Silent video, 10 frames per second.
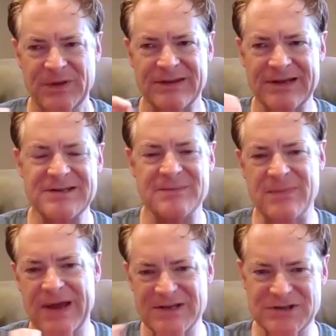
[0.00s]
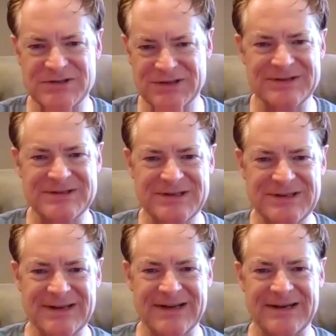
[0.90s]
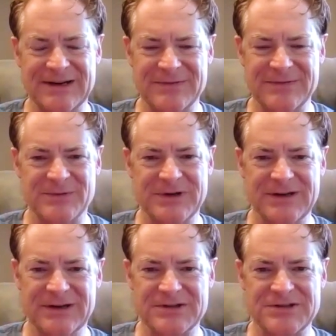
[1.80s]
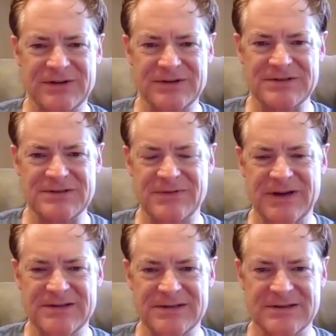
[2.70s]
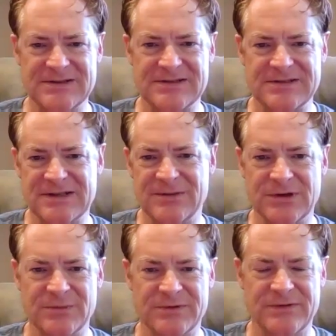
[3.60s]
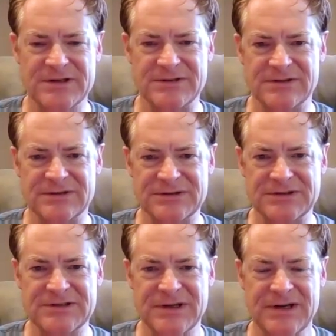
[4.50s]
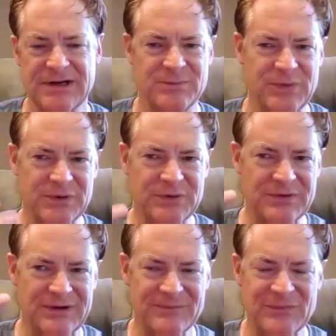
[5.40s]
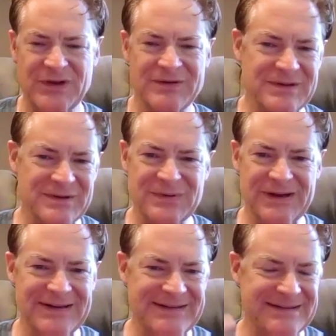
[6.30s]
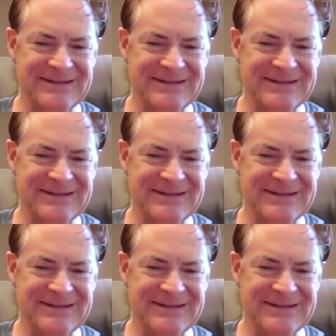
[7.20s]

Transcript: that's that magic synergy that often we are challenged to face as sustainability professionals is both saving the planet,